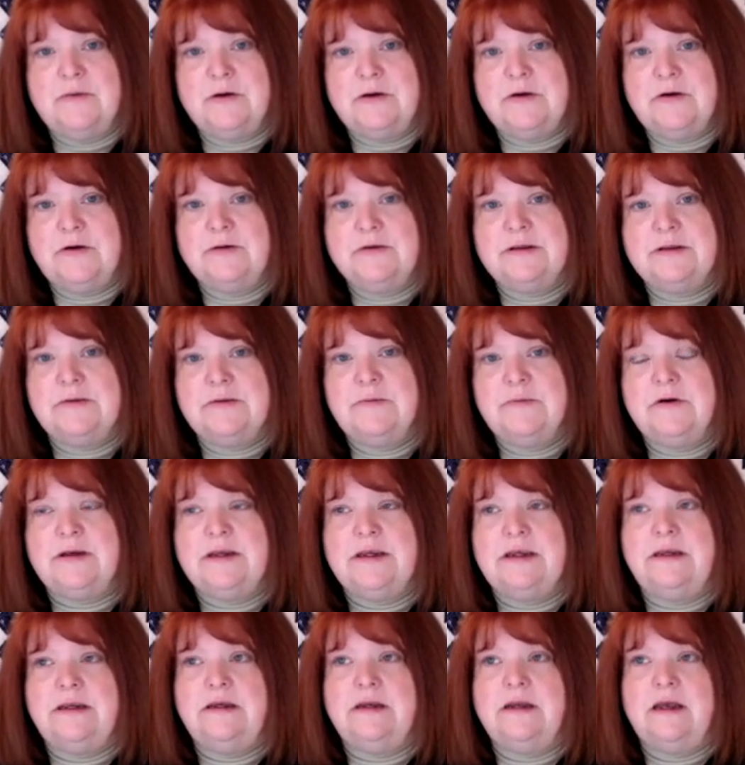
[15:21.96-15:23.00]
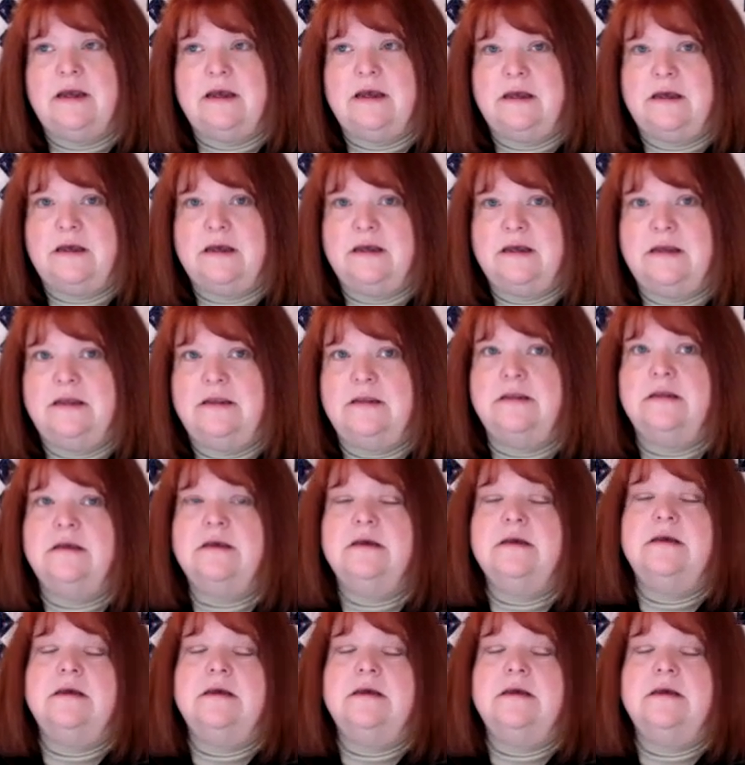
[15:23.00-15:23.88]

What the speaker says: We're currently working on